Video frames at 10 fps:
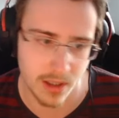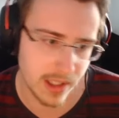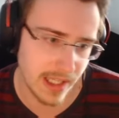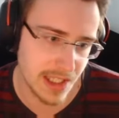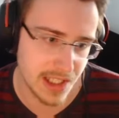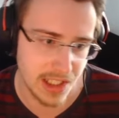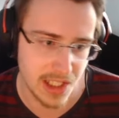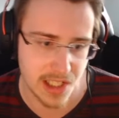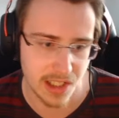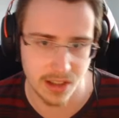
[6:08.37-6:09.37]
That's
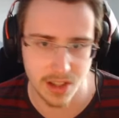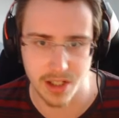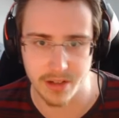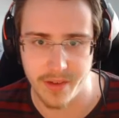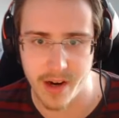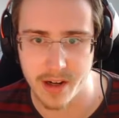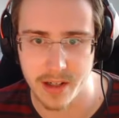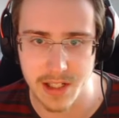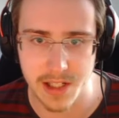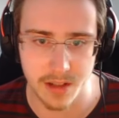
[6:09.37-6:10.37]
decent, Sunfire,
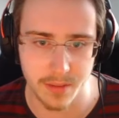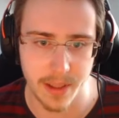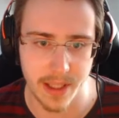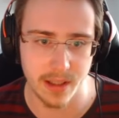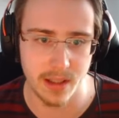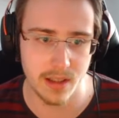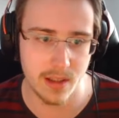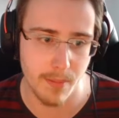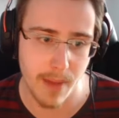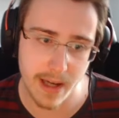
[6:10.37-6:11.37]
that's not bad.
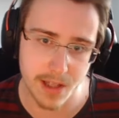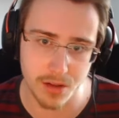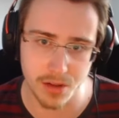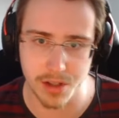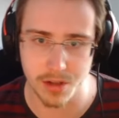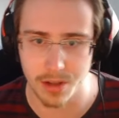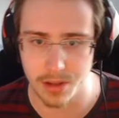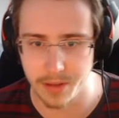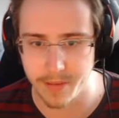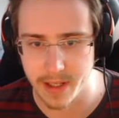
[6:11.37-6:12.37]
Mana's also
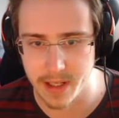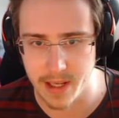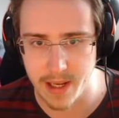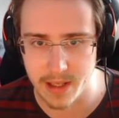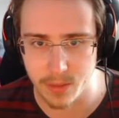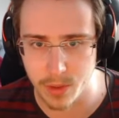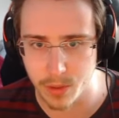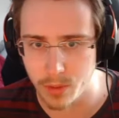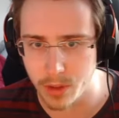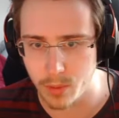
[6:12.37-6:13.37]
good. If I can get what
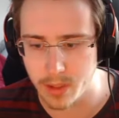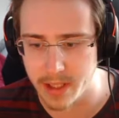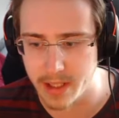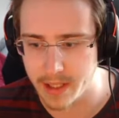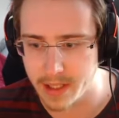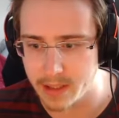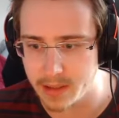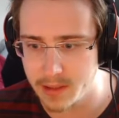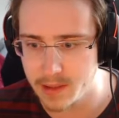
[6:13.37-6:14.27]
what what can I get?